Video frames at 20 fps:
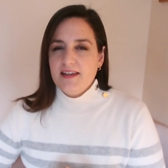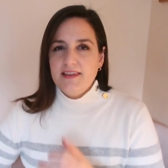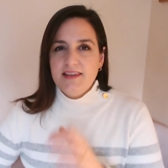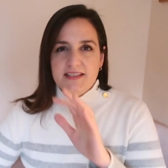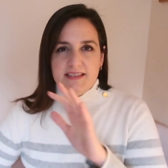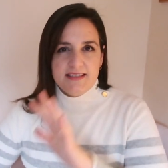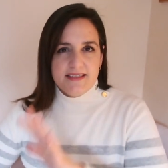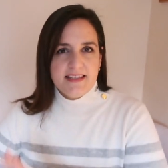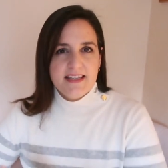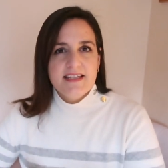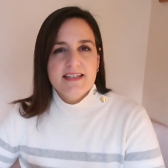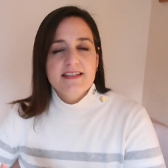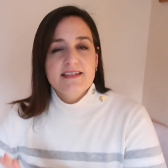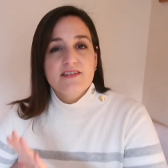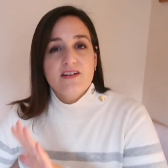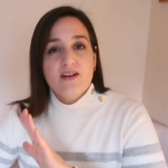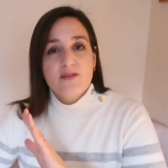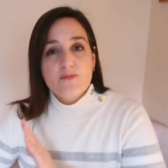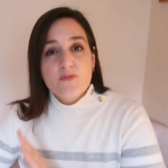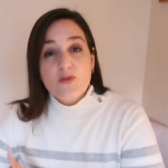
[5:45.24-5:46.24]
these things
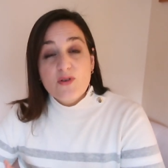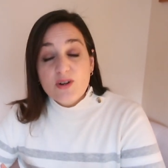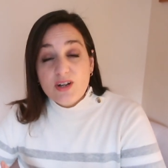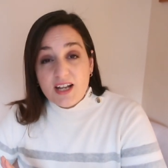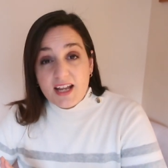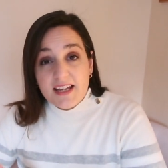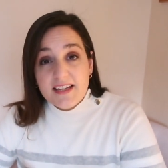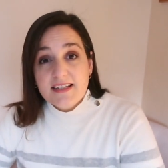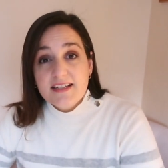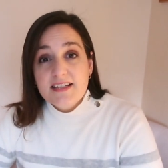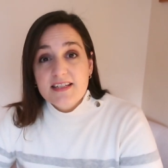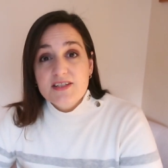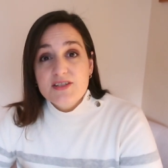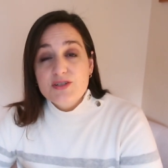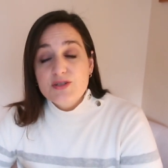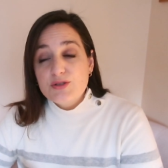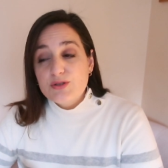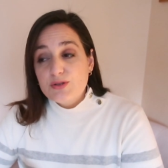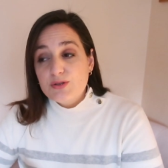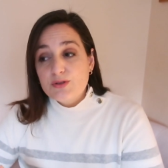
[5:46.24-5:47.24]
are more likely
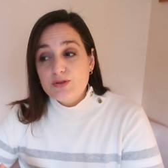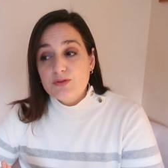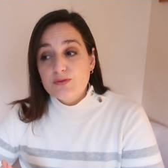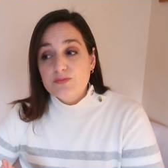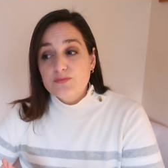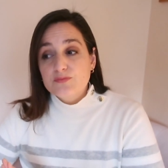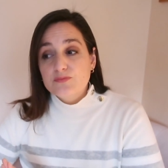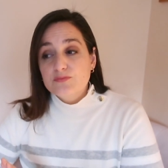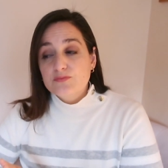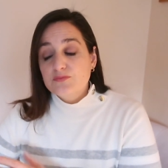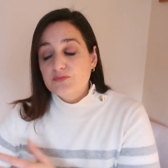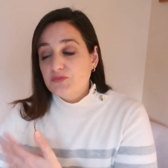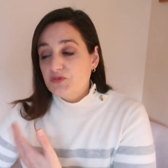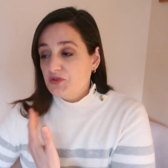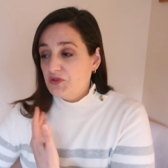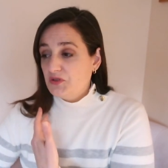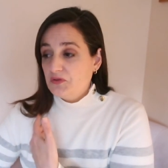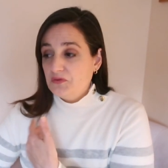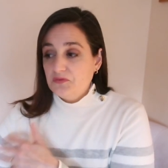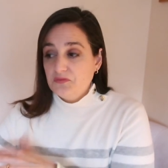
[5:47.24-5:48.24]
to, you
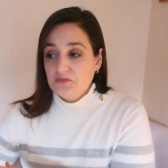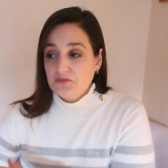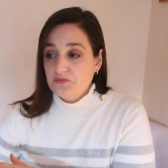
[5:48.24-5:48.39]
know,